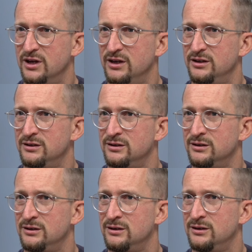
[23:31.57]
a
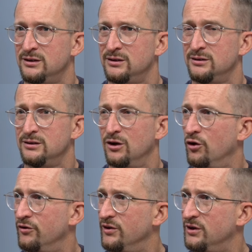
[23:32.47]

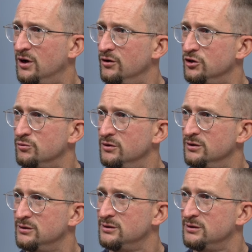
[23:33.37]
lot of encouragement